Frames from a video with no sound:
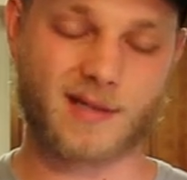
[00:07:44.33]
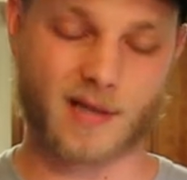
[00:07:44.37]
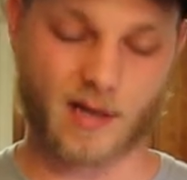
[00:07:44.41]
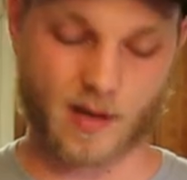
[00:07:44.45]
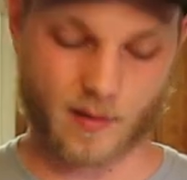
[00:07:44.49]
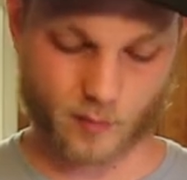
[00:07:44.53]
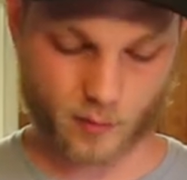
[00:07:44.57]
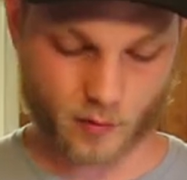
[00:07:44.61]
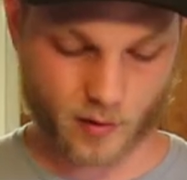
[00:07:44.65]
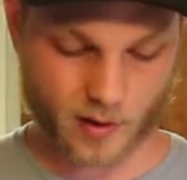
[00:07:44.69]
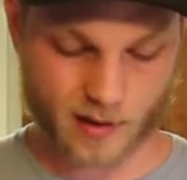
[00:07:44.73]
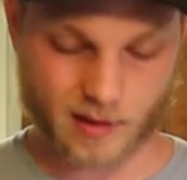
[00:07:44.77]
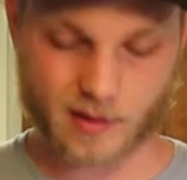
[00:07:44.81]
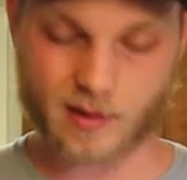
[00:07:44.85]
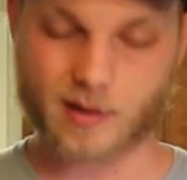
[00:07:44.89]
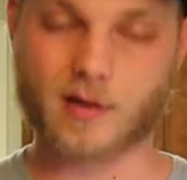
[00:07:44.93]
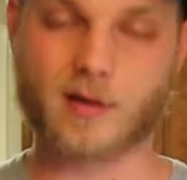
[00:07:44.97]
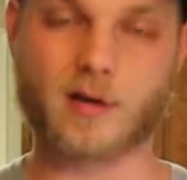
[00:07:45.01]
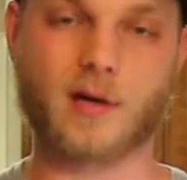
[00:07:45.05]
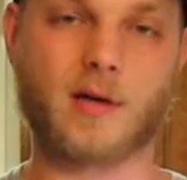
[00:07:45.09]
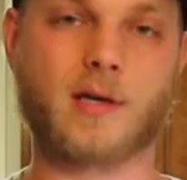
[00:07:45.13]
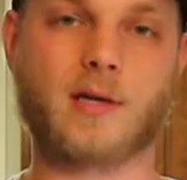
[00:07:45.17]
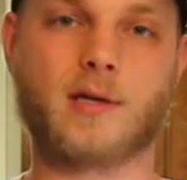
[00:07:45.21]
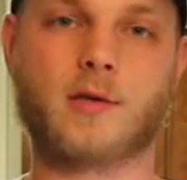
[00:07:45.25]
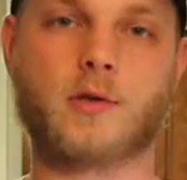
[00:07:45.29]
I'm ready to
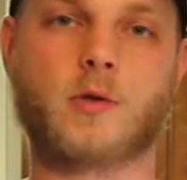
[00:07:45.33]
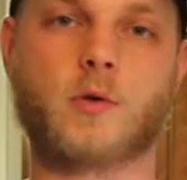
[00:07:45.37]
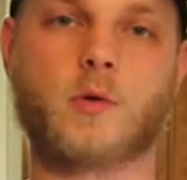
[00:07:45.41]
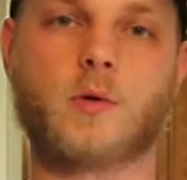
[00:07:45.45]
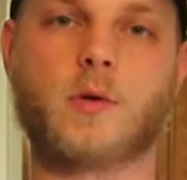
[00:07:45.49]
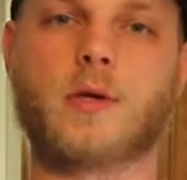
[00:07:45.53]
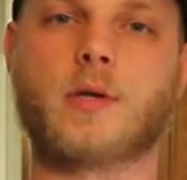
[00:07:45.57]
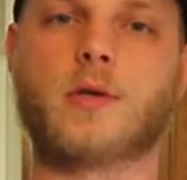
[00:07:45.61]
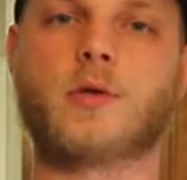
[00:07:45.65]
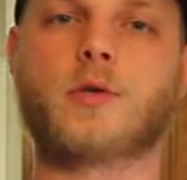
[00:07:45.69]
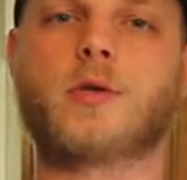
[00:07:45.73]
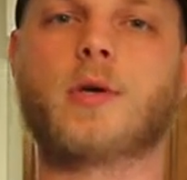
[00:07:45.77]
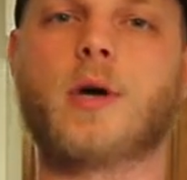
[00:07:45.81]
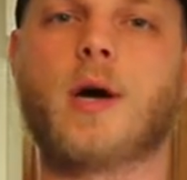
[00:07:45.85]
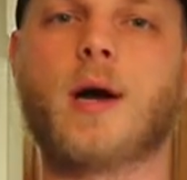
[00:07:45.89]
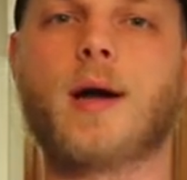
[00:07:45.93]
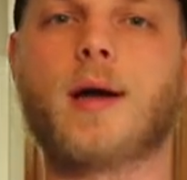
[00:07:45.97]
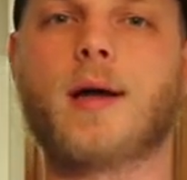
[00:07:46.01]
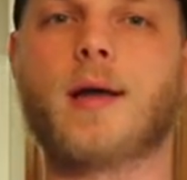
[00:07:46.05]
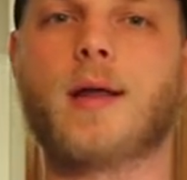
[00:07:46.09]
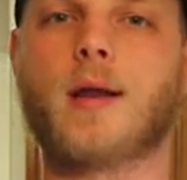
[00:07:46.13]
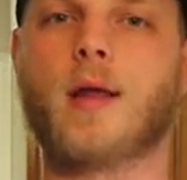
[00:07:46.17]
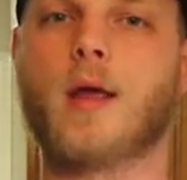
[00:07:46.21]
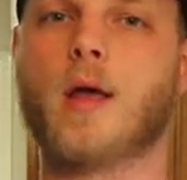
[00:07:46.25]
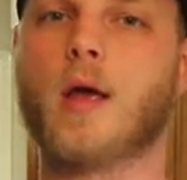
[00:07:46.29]
cut into it and
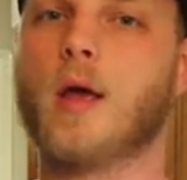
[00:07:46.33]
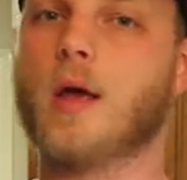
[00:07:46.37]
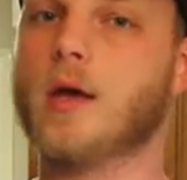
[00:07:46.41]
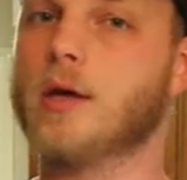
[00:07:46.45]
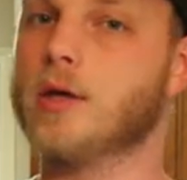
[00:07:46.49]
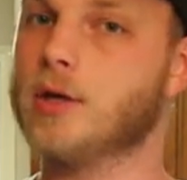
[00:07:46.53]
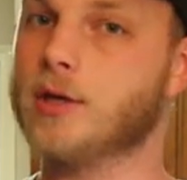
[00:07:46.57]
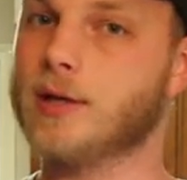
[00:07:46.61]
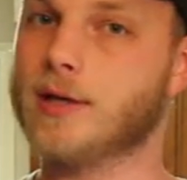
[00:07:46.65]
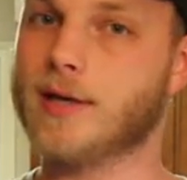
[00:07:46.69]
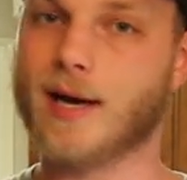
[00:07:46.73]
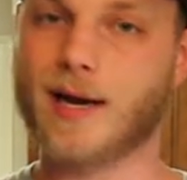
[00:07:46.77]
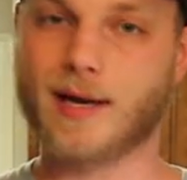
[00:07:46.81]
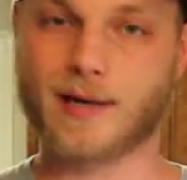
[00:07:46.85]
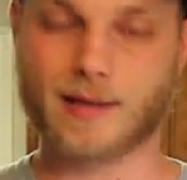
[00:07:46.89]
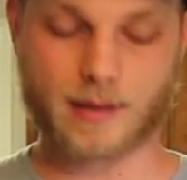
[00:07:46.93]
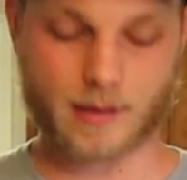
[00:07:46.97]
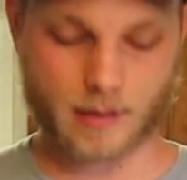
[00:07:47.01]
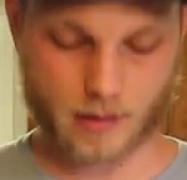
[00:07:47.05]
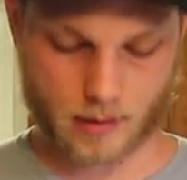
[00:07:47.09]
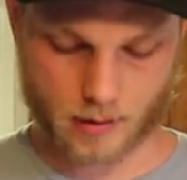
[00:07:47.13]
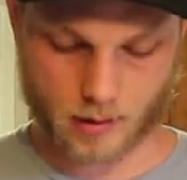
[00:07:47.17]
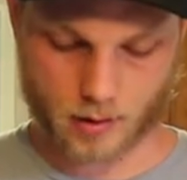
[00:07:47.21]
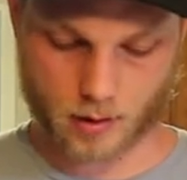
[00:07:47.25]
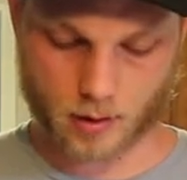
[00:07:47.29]
try it. You gotta
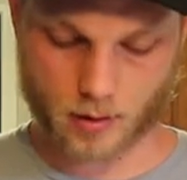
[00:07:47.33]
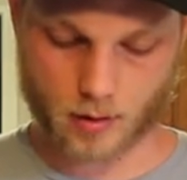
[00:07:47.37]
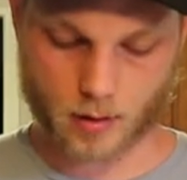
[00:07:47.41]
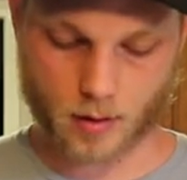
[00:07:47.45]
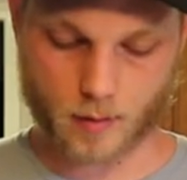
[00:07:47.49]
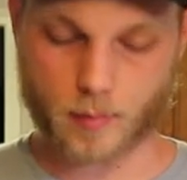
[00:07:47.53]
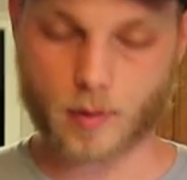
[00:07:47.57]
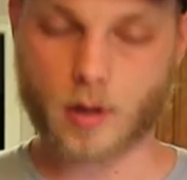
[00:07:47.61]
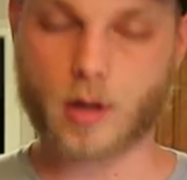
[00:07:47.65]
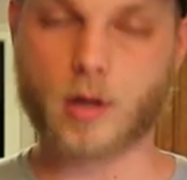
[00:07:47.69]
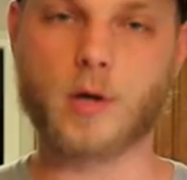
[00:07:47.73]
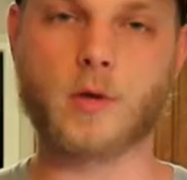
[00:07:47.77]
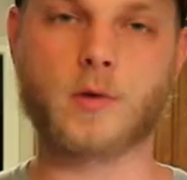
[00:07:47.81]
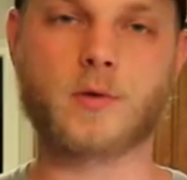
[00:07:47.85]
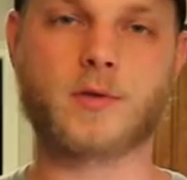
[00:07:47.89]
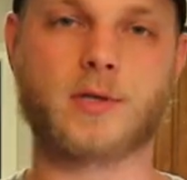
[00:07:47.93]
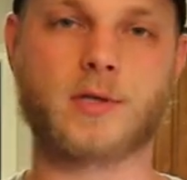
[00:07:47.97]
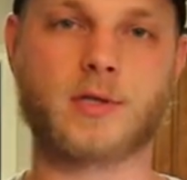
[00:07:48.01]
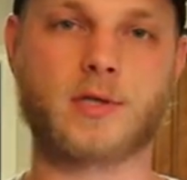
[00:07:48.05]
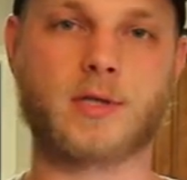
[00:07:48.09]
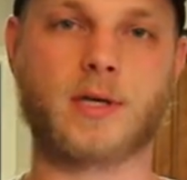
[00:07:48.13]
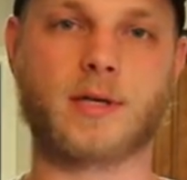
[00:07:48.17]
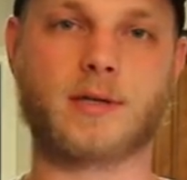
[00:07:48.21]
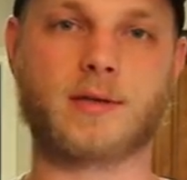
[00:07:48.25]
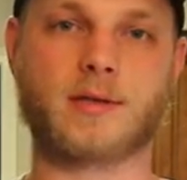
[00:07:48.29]
get in here up close
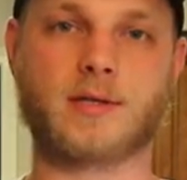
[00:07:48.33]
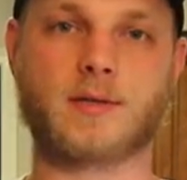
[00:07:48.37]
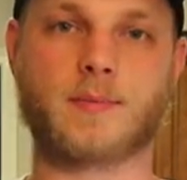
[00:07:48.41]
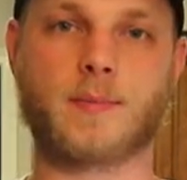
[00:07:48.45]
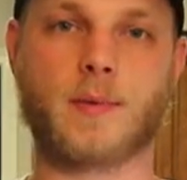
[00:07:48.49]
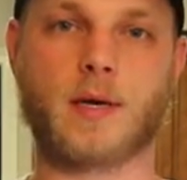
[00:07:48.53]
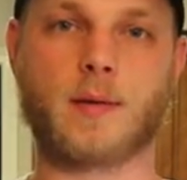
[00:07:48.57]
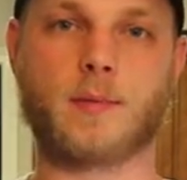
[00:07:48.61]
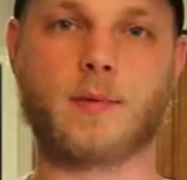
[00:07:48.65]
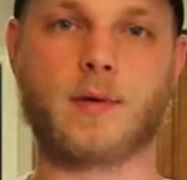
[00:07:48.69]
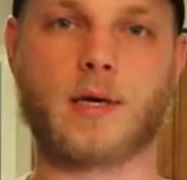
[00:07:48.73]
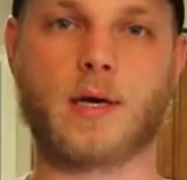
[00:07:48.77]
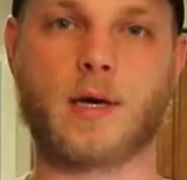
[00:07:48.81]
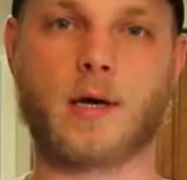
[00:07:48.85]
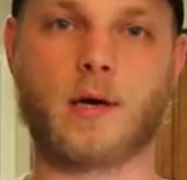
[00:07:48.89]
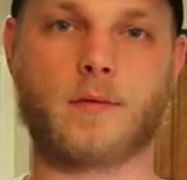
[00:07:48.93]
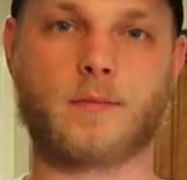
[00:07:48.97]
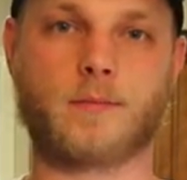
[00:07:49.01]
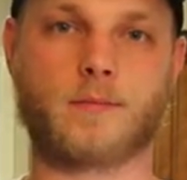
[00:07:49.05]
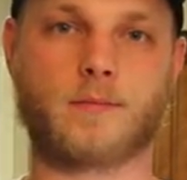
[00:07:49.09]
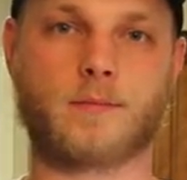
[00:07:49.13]
and check this baby out.